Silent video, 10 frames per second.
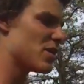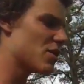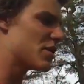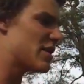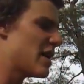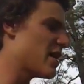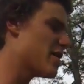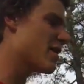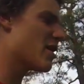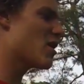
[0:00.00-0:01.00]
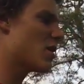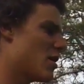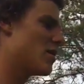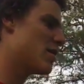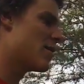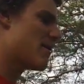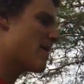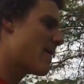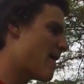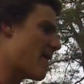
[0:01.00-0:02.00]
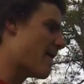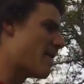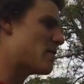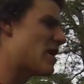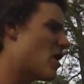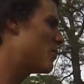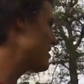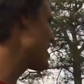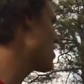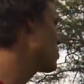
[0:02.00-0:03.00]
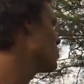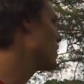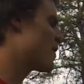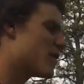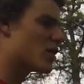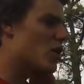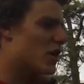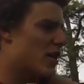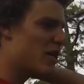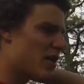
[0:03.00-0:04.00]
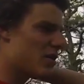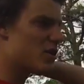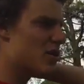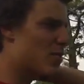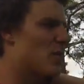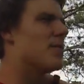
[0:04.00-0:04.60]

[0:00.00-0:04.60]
that are staying there. and helping out with the cooking and just some of the